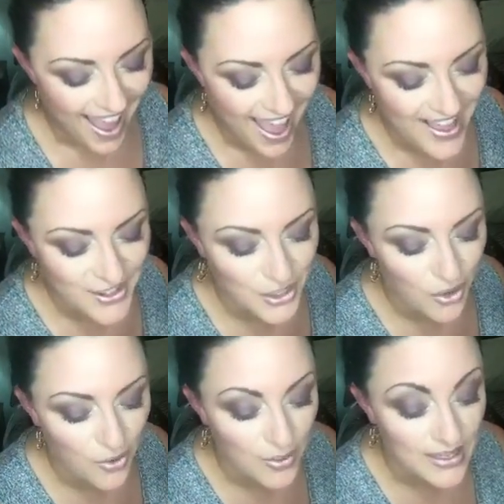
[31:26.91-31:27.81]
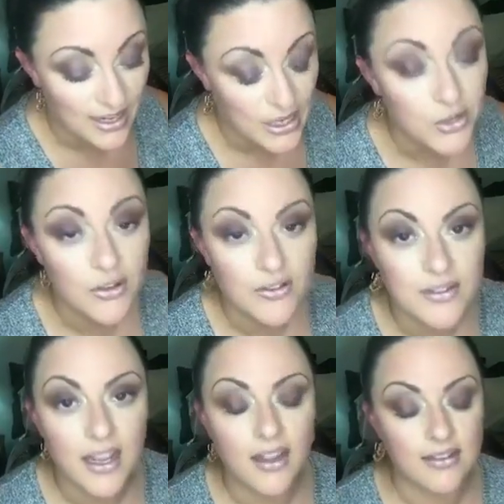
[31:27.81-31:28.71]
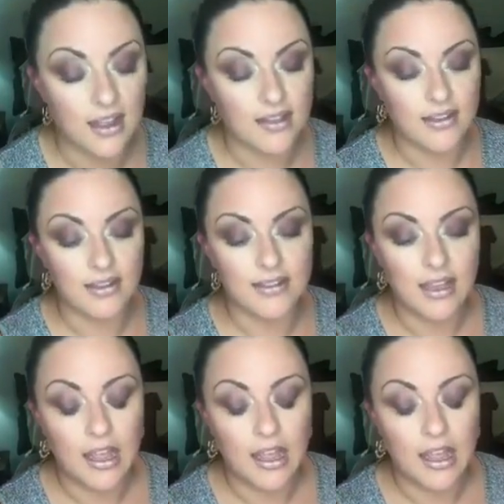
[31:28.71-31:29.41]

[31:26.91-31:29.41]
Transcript: And so the reason I do use it is because it's